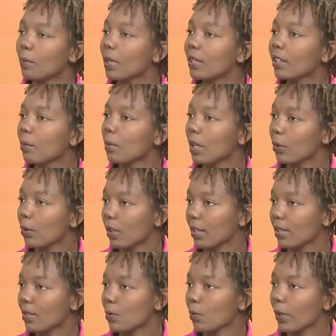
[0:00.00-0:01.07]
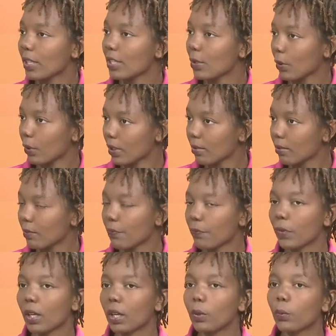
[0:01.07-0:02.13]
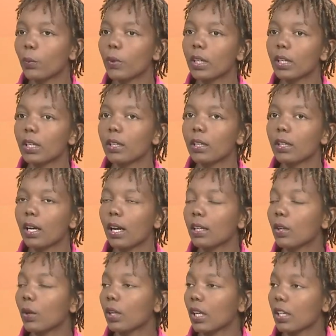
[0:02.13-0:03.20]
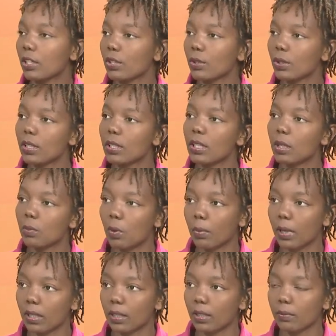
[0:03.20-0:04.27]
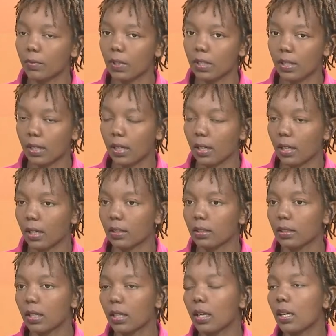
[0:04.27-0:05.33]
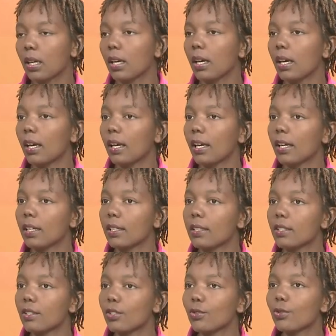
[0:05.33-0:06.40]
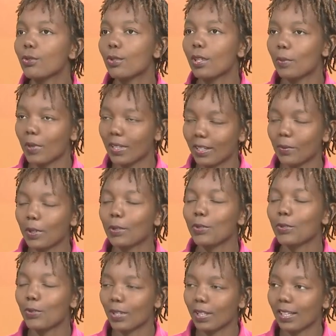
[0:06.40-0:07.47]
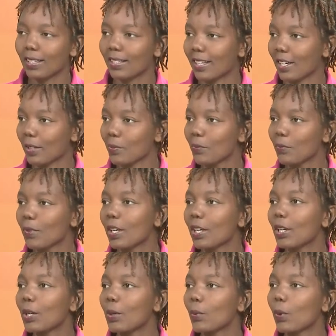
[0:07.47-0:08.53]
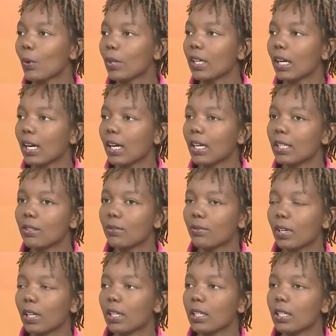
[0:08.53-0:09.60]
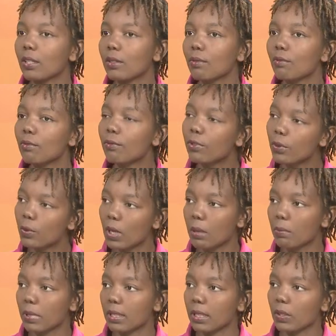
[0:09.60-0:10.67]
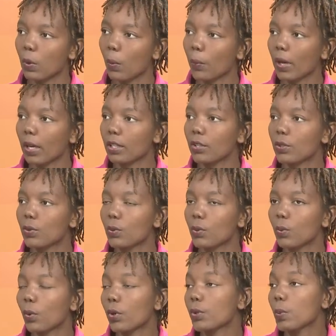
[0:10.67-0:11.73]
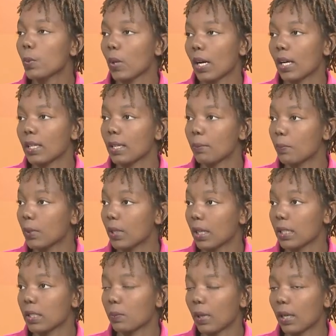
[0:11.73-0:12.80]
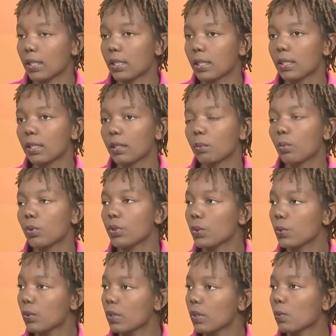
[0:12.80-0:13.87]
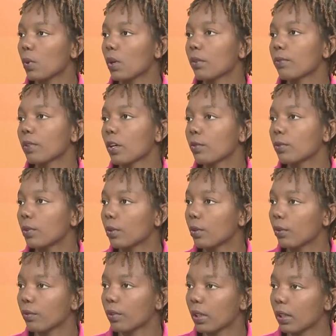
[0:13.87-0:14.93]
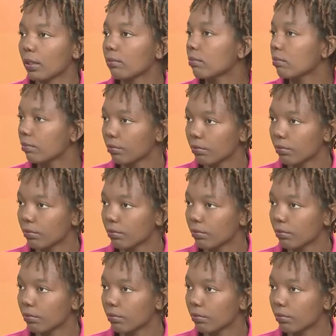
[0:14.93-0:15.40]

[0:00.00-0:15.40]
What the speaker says: the mandamano that went on, we had our nationals in Mombasa at Aga Khan, and due to the mandamano during that time, we only had very few numbers as compared to what we had been expecting. Most schools were fearful of the